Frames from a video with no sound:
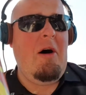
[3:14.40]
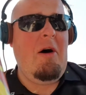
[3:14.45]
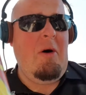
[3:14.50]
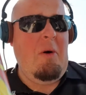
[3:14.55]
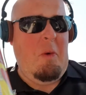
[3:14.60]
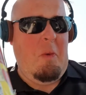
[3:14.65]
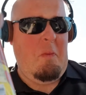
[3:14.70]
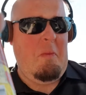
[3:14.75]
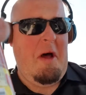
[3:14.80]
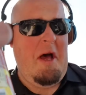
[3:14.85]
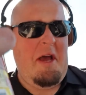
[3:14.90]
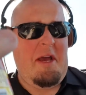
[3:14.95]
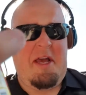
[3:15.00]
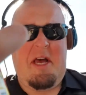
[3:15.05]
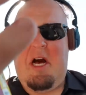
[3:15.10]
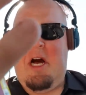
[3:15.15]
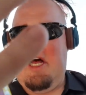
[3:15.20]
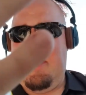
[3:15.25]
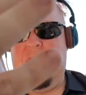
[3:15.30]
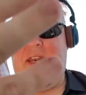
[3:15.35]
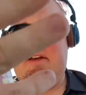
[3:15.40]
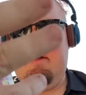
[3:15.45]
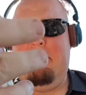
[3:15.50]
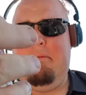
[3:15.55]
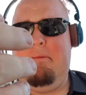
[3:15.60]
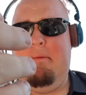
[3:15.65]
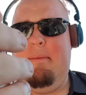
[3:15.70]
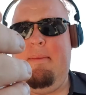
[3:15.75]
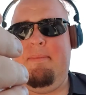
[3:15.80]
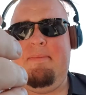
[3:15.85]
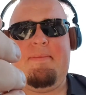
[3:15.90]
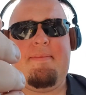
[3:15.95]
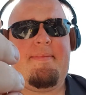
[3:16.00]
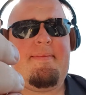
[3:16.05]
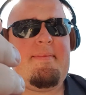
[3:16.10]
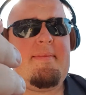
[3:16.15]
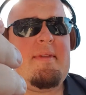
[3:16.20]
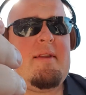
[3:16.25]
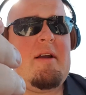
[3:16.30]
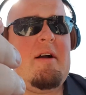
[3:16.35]
oh my god.
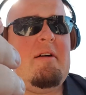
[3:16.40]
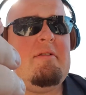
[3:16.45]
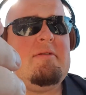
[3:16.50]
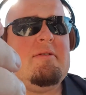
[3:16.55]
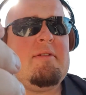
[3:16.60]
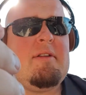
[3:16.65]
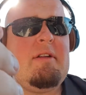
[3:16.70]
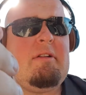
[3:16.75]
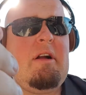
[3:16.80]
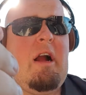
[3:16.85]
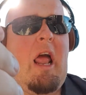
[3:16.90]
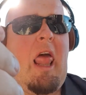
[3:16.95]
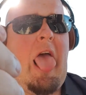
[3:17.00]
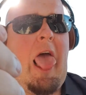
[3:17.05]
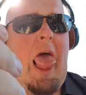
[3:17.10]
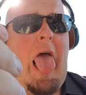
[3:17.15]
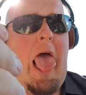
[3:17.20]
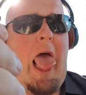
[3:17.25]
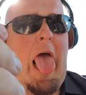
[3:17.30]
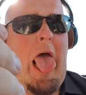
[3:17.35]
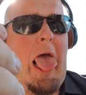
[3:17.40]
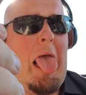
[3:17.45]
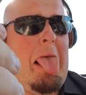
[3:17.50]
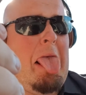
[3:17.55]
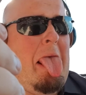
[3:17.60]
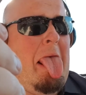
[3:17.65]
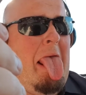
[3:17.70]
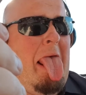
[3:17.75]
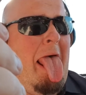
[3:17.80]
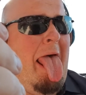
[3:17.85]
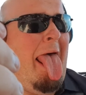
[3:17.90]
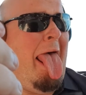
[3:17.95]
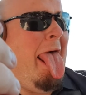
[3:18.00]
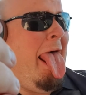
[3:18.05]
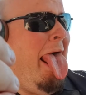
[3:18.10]
Is that. Ugh